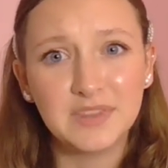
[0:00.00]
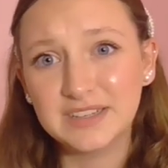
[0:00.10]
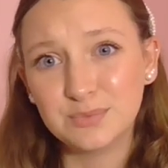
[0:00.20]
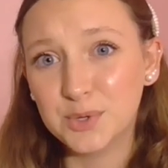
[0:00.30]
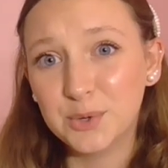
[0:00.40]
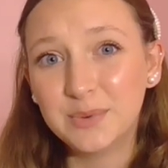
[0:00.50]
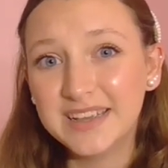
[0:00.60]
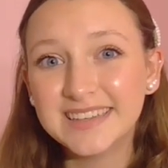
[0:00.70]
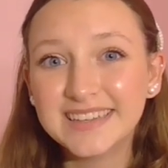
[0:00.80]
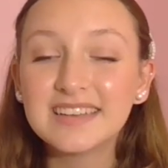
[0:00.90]
this
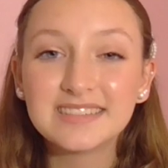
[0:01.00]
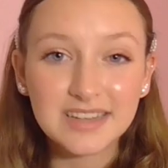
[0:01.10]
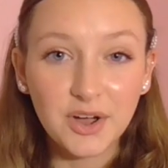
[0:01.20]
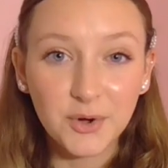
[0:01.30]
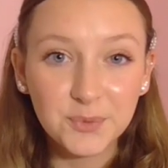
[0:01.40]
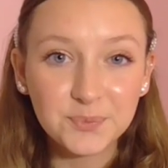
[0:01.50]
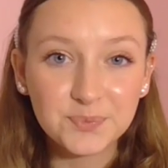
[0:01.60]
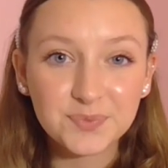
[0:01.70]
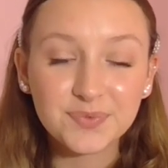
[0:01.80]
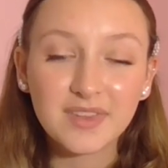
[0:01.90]
room. So,
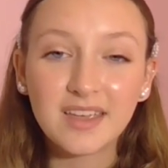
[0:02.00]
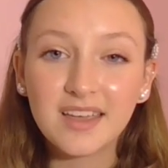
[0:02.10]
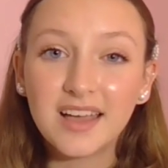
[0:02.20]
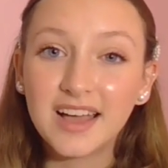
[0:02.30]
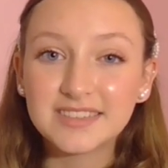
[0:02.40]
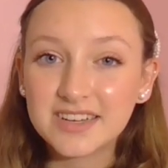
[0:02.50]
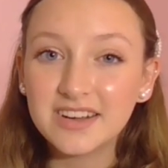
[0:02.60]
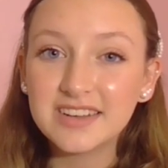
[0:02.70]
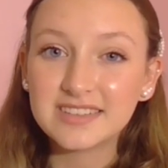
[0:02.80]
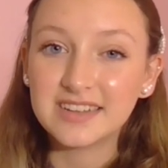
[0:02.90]
as
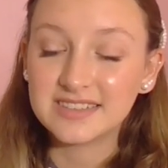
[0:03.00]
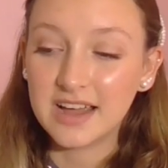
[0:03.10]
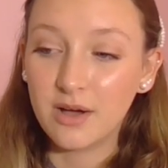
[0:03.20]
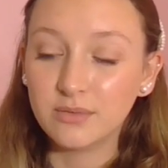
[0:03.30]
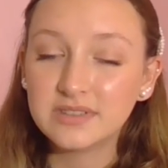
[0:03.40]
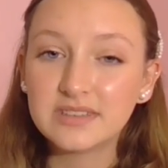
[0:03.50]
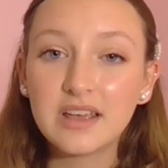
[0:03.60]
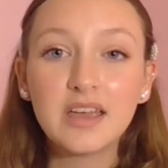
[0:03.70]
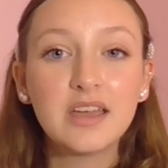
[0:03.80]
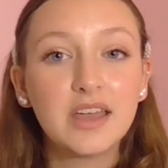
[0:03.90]
scary as that sounds,
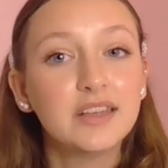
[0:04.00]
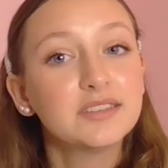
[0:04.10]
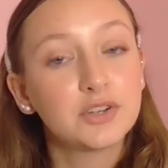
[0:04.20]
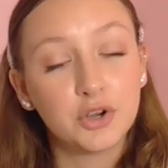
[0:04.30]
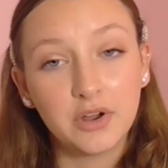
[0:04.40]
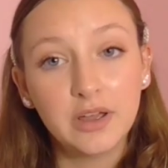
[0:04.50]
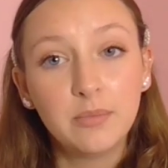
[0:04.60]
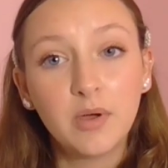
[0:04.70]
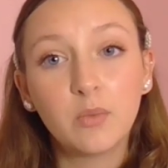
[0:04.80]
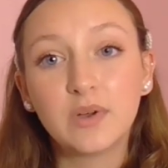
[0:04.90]
his
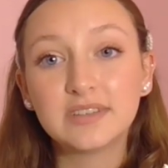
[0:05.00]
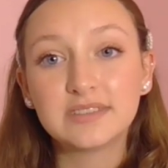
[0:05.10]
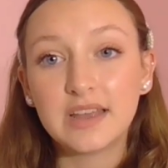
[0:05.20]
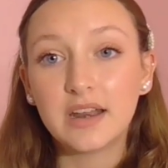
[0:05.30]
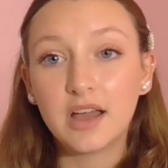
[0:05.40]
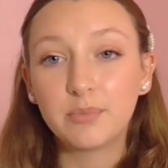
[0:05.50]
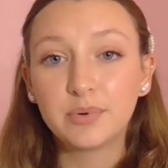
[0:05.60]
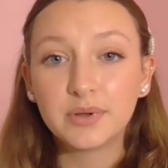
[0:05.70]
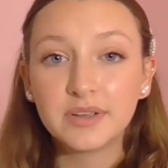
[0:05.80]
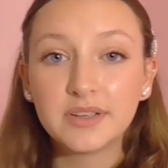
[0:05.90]
crib was set up